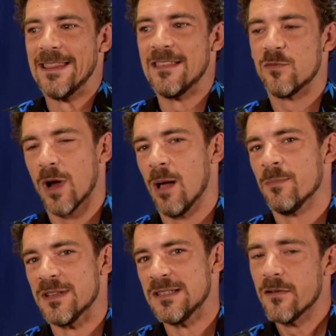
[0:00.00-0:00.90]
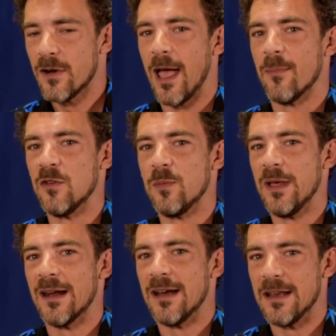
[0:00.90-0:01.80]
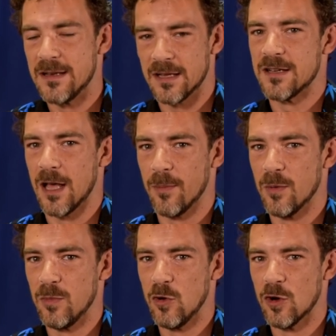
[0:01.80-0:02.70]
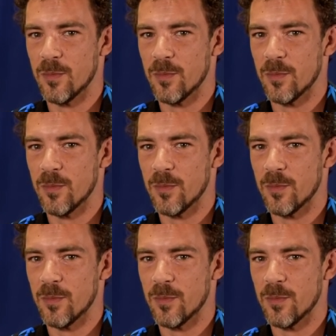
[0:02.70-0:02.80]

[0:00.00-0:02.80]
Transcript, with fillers: This problem has never happened to me on a desktop computer,